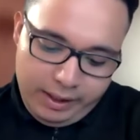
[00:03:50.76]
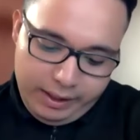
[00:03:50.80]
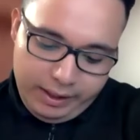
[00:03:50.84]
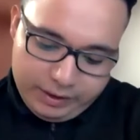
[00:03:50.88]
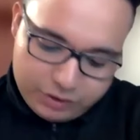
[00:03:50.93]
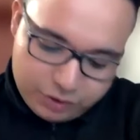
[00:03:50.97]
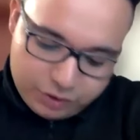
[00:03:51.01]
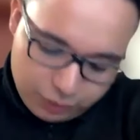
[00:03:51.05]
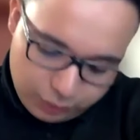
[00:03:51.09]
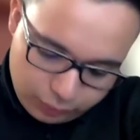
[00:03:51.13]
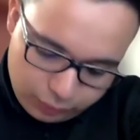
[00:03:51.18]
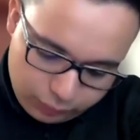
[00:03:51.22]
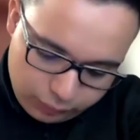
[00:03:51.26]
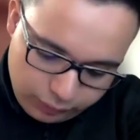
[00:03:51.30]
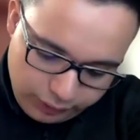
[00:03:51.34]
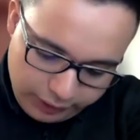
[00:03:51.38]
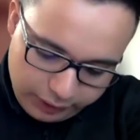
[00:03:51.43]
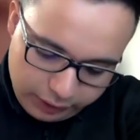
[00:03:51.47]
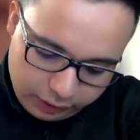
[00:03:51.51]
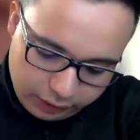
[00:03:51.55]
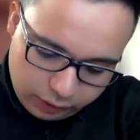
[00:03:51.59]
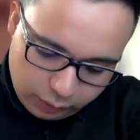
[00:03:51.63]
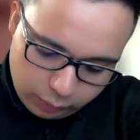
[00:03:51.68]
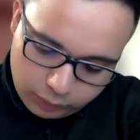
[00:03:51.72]
And so
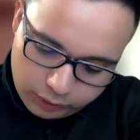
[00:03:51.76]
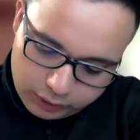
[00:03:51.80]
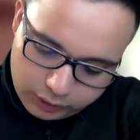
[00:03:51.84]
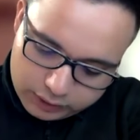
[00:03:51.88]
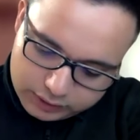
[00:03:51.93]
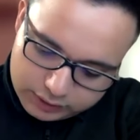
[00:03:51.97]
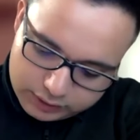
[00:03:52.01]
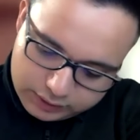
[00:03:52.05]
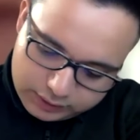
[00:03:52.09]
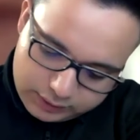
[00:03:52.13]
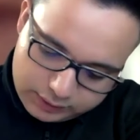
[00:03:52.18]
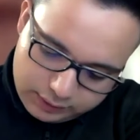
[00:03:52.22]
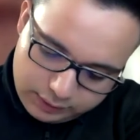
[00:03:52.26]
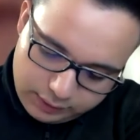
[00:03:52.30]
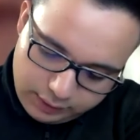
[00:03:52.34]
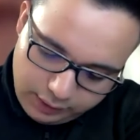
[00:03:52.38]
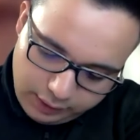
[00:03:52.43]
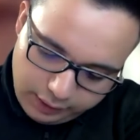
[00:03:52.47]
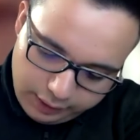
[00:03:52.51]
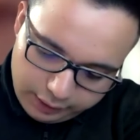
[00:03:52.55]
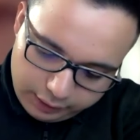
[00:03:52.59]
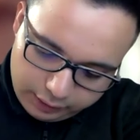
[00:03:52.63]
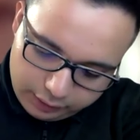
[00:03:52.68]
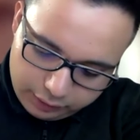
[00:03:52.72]
in other words,
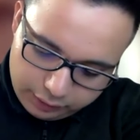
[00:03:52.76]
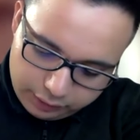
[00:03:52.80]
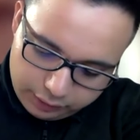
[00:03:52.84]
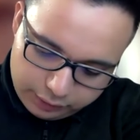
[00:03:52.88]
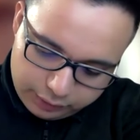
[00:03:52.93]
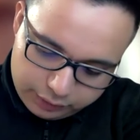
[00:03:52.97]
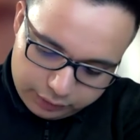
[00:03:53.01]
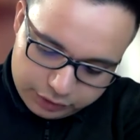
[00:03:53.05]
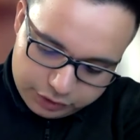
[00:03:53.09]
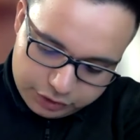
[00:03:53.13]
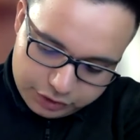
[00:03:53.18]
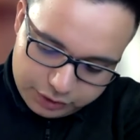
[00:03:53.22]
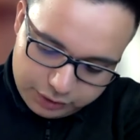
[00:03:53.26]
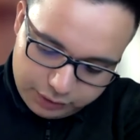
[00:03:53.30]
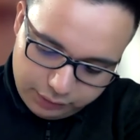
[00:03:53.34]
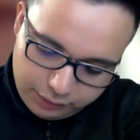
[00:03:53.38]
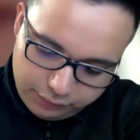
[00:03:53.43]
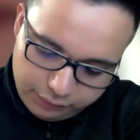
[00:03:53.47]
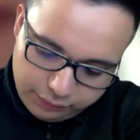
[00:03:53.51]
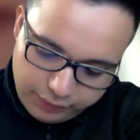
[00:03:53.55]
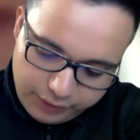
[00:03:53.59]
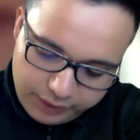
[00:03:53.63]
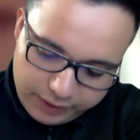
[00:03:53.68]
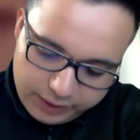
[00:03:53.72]
I could
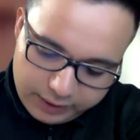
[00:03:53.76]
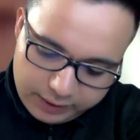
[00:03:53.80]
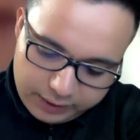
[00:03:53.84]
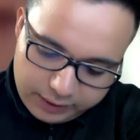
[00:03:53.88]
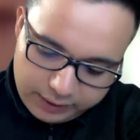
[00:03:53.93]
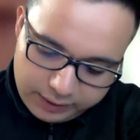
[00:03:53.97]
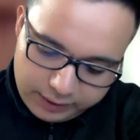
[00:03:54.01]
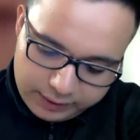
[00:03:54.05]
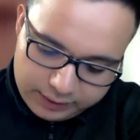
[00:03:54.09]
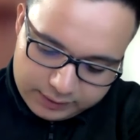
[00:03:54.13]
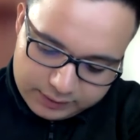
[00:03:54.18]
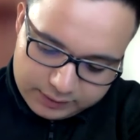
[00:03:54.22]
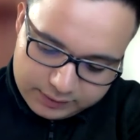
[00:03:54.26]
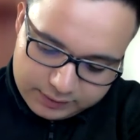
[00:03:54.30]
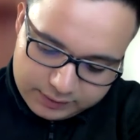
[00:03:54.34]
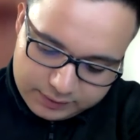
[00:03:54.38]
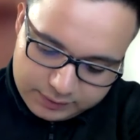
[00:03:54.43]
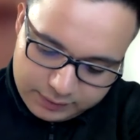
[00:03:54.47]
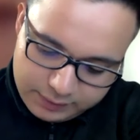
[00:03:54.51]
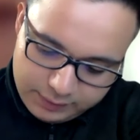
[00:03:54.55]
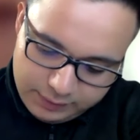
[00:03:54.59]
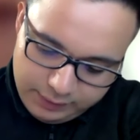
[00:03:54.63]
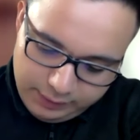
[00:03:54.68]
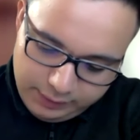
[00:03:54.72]
write it
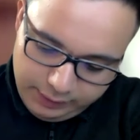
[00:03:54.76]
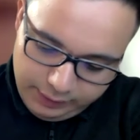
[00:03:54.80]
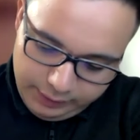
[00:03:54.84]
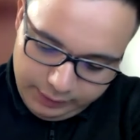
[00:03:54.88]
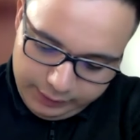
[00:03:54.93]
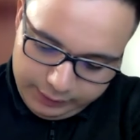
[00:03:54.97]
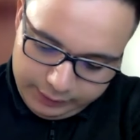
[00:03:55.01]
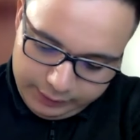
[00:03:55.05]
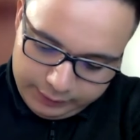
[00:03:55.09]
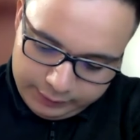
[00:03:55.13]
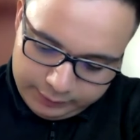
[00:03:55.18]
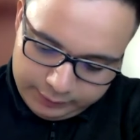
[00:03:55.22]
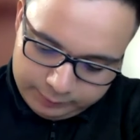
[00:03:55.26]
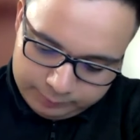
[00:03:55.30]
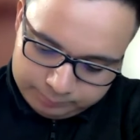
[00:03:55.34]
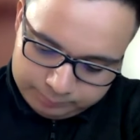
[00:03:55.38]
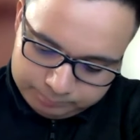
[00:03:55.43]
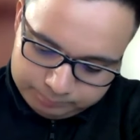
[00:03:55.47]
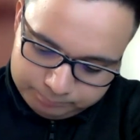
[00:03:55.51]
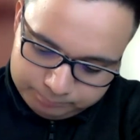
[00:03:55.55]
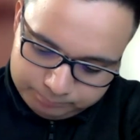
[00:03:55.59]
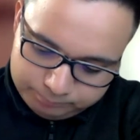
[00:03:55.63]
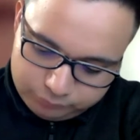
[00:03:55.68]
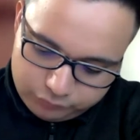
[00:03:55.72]
as
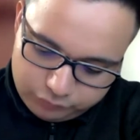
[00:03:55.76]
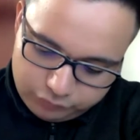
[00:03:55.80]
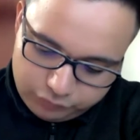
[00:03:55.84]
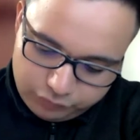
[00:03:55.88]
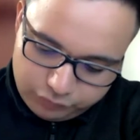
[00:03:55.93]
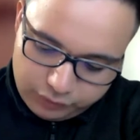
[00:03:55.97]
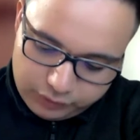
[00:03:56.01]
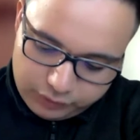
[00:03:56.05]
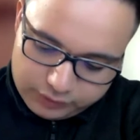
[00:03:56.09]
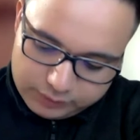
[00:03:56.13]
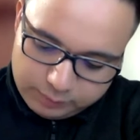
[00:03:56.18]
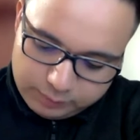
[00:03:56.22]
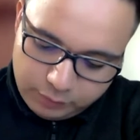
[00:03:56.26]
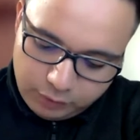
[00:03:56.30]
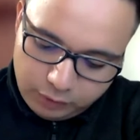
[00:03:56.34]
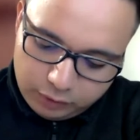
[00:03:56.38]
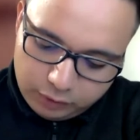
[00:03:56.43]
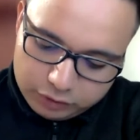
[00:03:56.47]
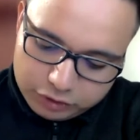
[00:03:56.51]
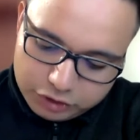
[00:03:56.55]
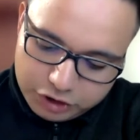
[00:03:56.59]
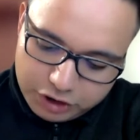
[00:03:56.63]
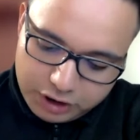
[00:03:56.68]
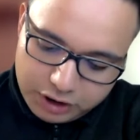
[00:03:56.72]
for a
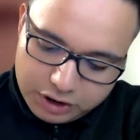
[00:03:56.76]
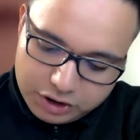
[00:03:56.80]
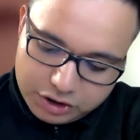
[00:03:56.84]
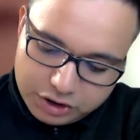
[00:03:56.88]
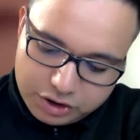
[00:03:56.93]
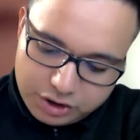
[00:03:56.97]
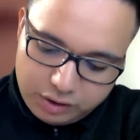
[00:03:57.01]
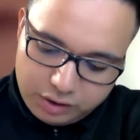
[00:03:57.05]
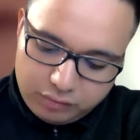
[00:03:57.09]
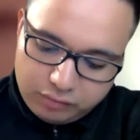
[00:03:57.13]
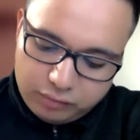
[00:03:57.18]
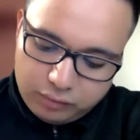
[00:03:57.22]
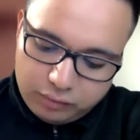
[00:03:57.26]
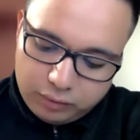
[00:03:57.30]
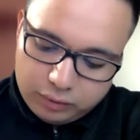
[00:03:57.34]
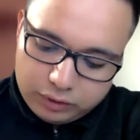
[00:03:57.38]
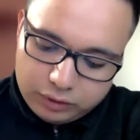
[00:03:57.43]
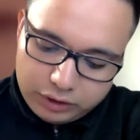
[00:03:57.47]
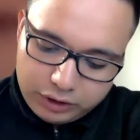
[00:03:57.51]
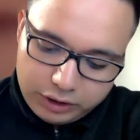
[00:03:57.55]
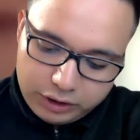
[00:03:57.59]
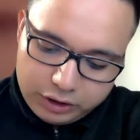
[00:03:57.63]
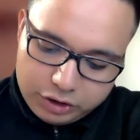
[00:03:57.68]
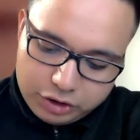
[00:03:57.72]
small change in
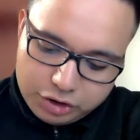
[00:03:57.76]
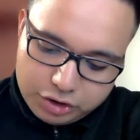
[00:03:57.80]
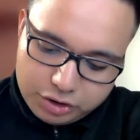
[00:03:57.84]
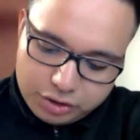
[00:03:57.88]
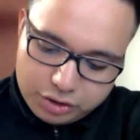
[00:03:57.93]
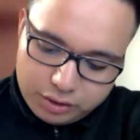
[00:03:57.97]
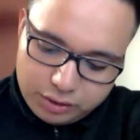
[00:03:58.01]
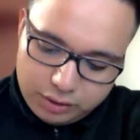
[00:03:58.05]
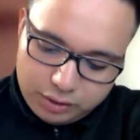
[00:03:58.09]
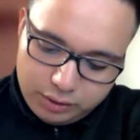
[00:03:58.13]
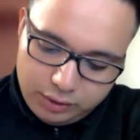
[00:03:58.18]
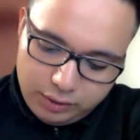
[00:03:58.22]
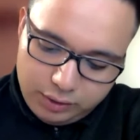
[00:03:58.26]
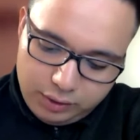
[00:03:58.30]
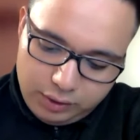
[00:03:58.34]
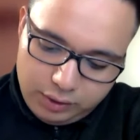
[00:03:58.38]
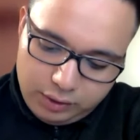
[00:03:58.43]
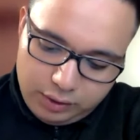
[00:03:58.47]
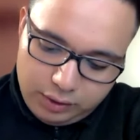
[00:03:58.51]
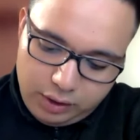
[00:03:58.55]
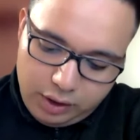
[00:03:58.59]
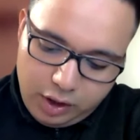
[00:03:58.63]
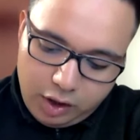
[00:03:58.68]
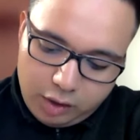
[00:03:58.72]
voltage,
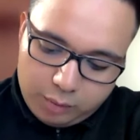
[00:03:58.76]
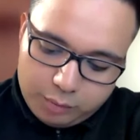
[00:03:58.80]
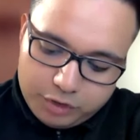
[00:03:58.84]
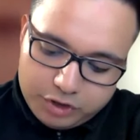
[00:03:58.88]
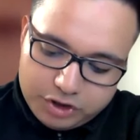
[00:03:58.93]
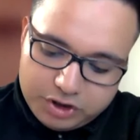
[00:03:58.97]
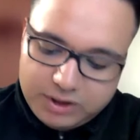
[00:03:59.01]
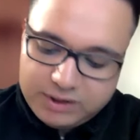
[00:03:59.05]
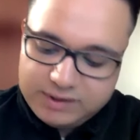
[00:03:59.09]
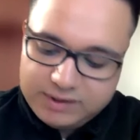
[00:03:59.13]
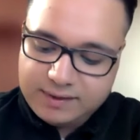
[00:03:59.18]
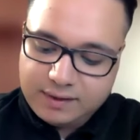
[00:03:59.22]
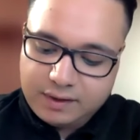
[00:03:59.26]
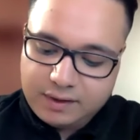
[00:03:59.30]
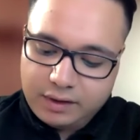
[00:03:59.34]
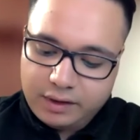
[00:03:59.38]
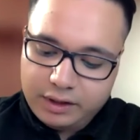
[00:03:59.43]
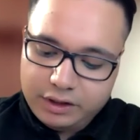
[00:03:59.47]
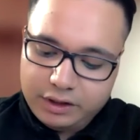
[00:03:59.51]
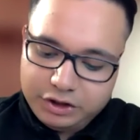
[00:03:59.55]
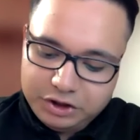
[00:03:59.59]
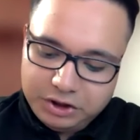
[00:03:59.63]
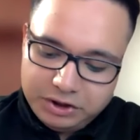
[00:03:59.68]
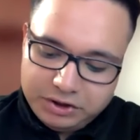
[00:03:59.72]
how much does the
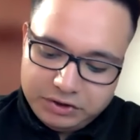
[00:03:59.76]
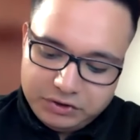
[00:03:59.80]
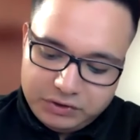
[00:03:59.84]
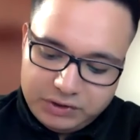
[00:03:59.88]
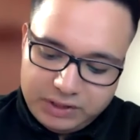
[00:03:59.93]
current change?